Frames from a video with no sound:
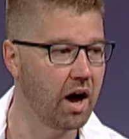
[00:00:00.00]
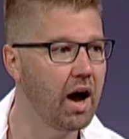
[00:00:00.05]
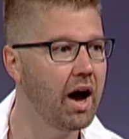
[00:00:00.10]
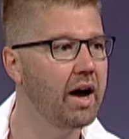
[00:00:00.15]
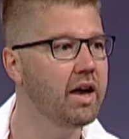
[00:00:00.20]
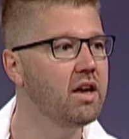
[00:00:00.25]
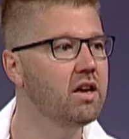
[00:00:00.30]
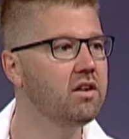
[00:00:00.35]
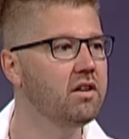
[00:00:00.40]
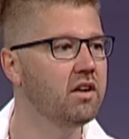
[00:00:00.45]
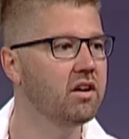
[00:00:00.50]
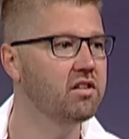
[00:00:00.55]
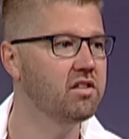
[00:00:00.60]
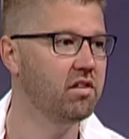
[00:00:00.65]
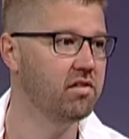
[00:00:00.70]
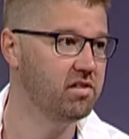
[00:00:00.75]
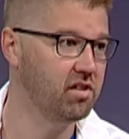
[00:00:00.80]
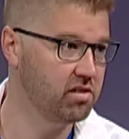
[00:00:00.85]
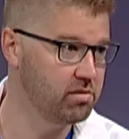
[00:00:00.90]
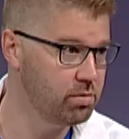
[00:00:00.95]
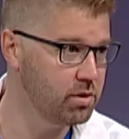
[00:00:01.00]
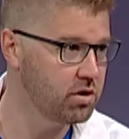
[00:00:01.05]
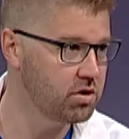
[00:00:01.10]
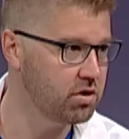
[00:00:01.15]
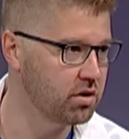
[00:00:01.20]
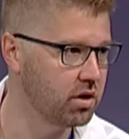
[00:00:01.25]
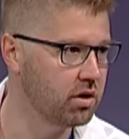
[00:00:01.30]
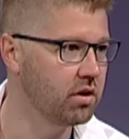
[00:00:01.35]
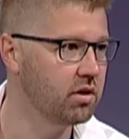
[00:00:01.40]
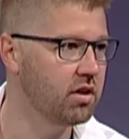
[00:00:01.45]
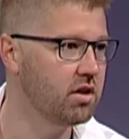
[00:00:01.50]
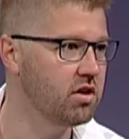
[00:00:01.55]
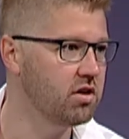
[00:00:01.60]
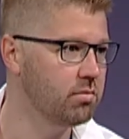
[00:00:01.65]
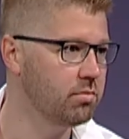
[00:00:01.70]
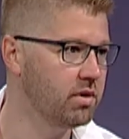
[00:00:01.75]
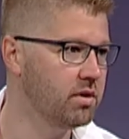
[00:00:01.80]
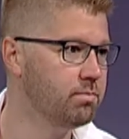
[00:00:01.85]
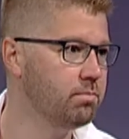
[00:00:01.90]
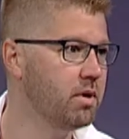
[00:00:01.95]
high index of suspicion that
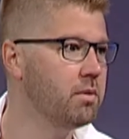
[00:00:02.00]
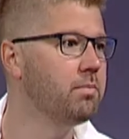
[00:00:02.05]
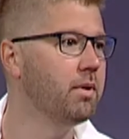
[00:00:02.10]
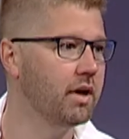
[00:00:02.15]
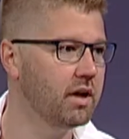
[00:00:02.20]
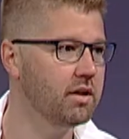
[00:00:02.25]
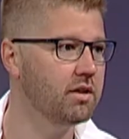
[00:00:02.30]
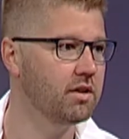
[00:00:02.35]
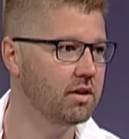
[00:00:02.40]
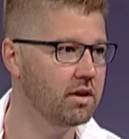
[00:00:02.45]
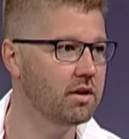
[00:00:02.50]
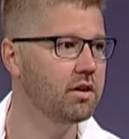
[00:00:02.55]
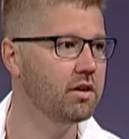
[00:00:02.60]
you've been bit by it.